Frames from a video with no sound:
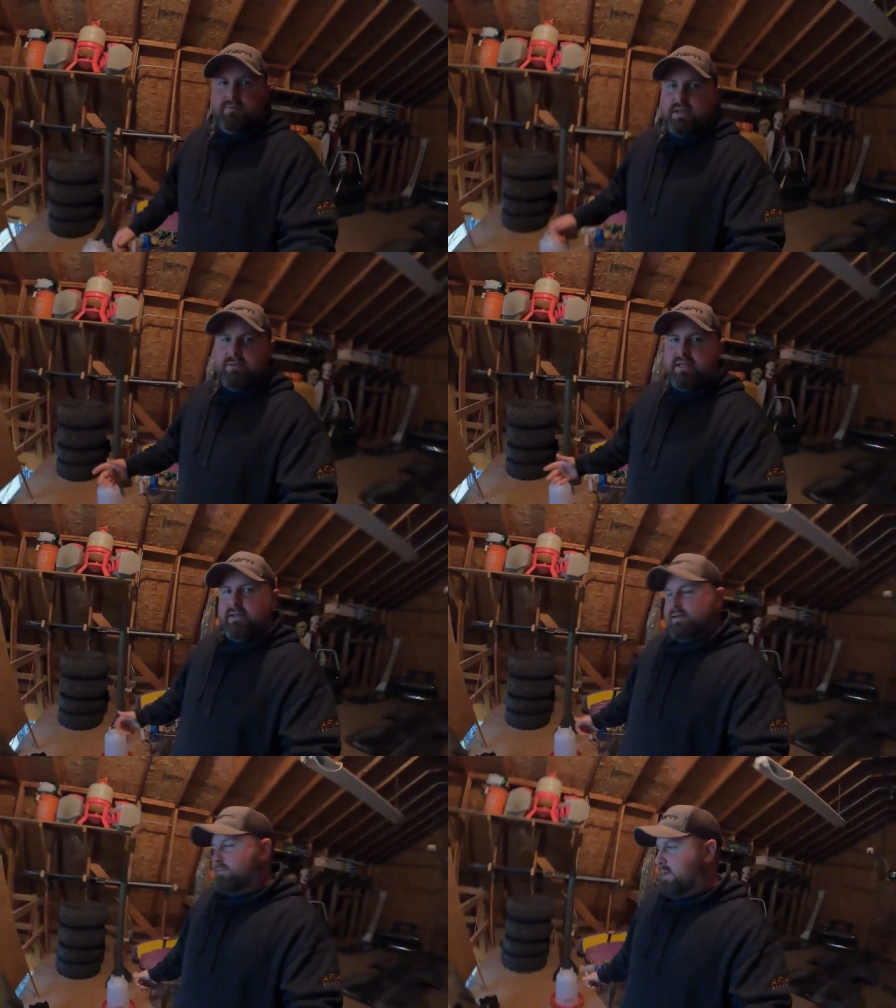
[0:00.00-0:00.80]

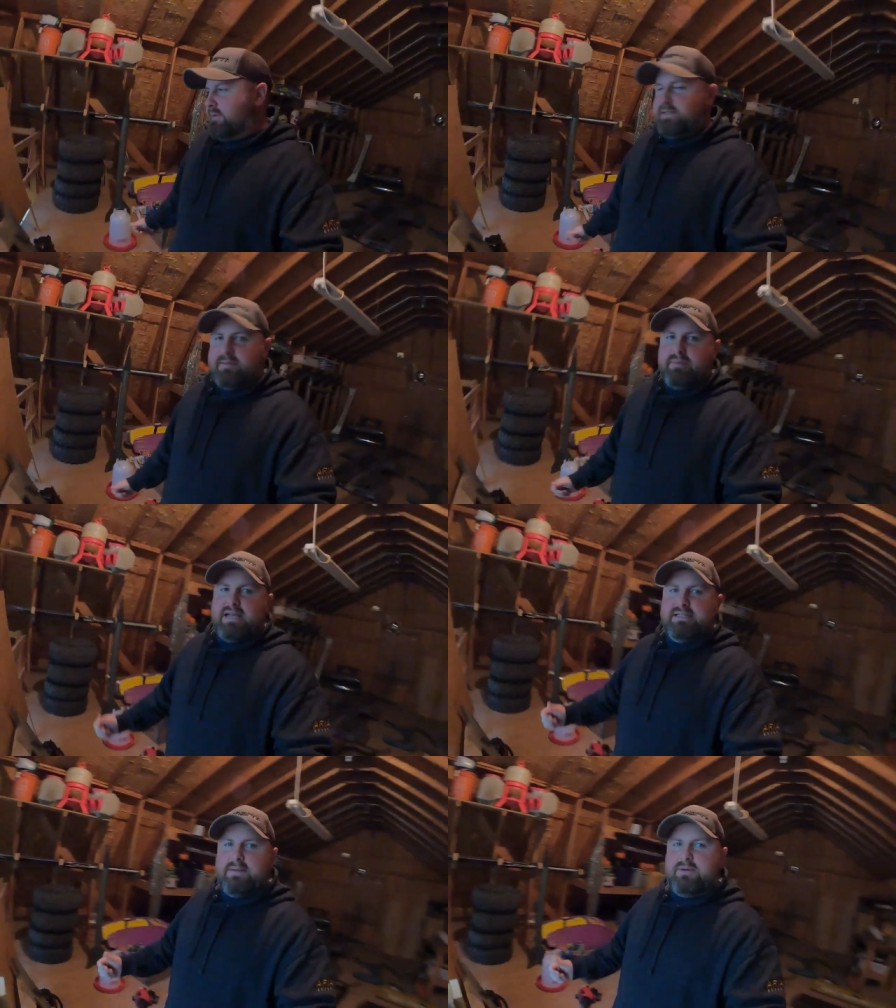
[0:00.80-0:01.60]
Maybe, maybe it was a
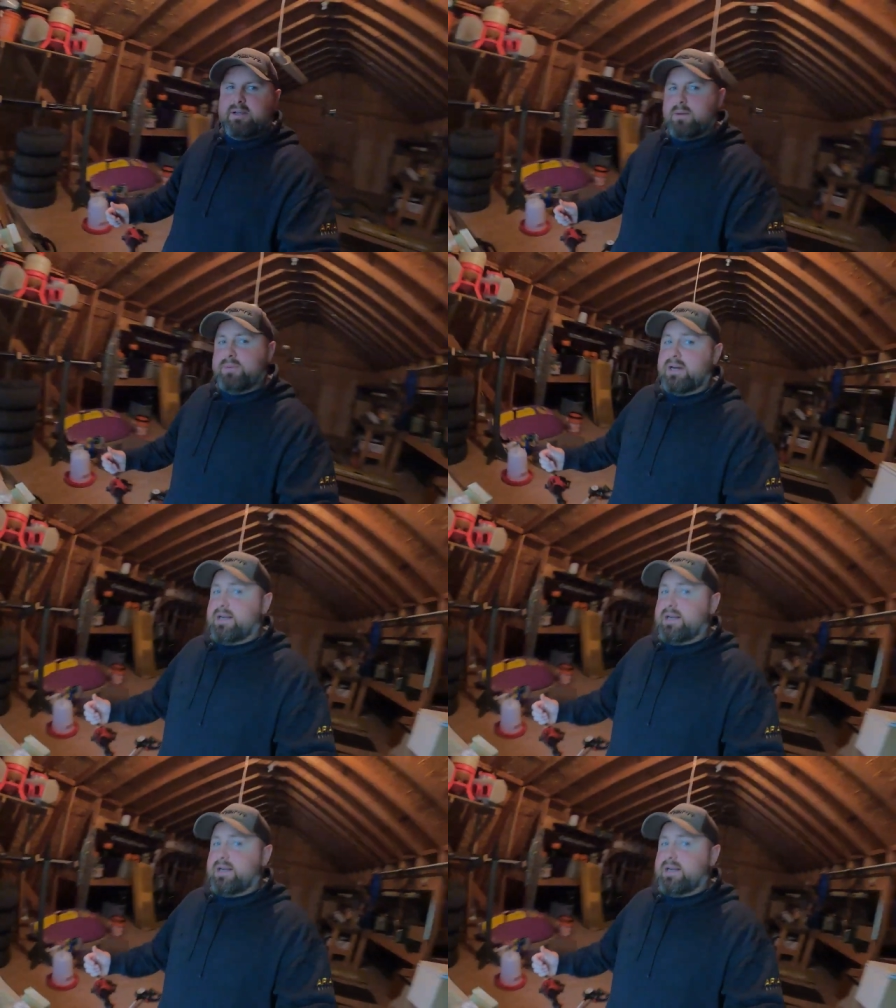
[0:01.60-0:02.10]
bad time to come up here. I